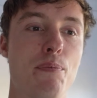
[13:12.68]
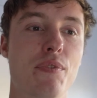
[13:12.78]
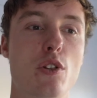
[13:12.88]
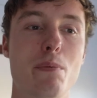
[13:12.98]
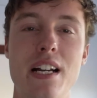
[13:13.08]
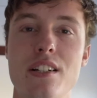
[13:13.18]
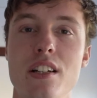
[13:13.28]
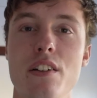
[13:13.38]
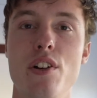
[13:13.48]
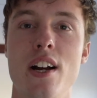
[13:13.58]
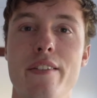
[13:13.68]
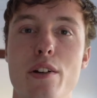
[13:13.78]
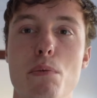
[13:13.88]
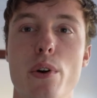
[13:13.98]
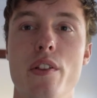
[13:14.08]
especially if you're
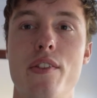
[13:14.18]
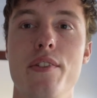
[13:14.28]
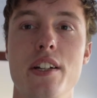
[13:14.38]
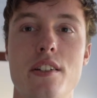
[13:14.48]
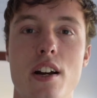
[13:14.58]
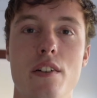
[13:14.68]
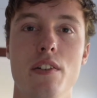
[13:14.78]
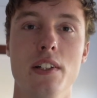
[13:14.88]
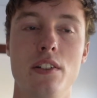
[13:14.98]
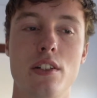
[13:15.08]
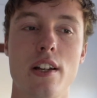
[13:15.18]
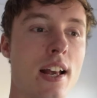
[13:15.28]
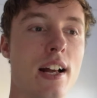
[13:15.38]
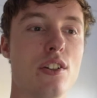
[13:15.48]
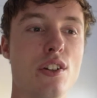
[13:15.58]
having more than 3 servers.
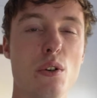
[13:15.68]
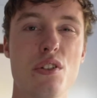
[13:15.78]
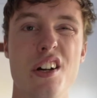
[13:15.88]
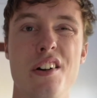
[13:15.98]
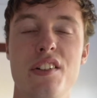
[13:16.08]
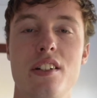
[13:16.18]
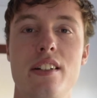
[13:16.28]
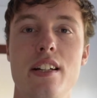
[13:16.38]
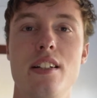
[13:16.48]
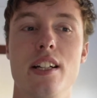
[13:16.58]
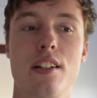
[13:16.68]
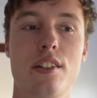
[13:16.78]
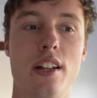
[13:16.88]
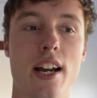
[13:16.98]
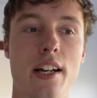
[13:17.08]
There's no service
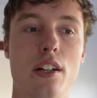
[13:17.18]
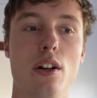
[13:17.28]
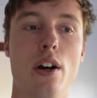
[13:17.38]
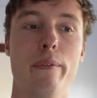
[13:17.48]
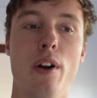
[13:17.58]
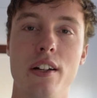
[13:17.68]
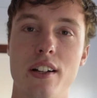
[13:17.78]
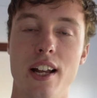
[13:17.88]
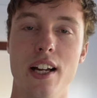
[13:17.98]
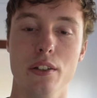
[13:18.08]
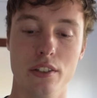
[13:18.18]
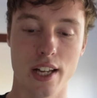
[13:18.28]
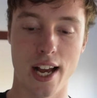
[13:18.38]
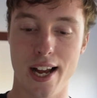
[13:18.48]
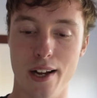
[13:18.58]
statistics like
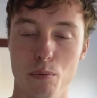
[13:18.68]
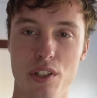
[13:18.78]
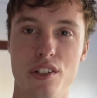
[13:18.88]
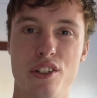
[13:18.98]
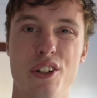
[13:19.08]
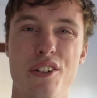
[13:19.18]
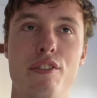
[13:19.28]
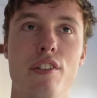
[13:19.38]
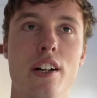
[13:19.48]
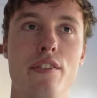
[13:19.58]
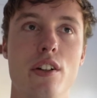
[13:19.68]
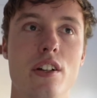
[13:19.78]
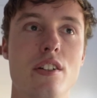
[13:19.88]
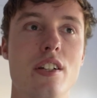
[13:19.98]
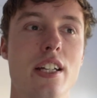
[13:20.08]
RunCloud, which is good for if you
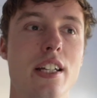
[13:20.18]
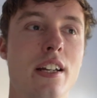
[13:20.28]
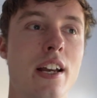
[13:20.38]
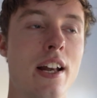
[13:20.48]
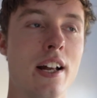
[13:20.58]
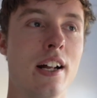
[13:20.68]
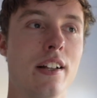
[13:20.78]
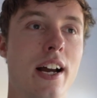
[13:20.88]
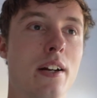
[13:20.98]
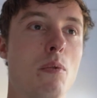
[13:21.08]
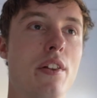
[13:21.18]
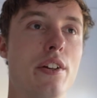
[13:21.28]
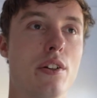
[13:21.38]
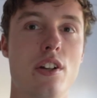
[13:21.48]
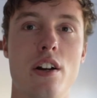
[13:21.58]
can see like whether
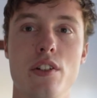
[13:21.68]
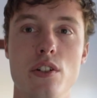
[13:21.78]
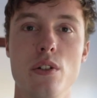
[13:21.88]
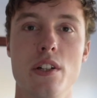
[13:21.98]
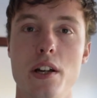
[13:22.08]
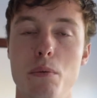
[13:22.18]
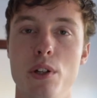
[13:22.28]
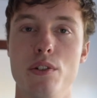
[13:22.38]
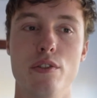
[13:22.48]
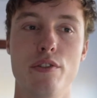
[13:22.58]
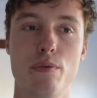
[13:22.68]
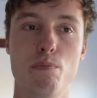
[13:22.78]
your server is using uploads of